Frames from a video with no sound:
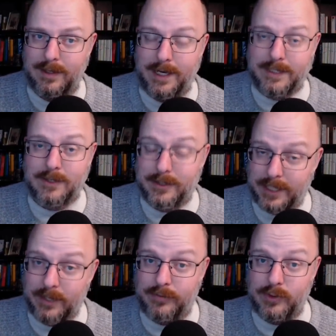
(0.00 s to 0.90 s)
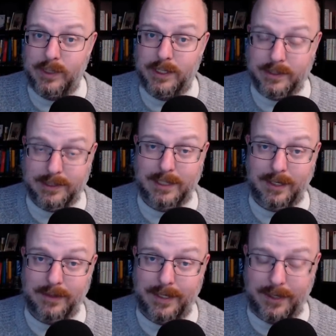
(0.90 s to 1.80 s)
And it's going to take a few years to
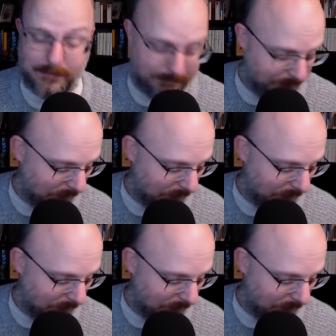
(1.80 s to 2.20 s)
settle down.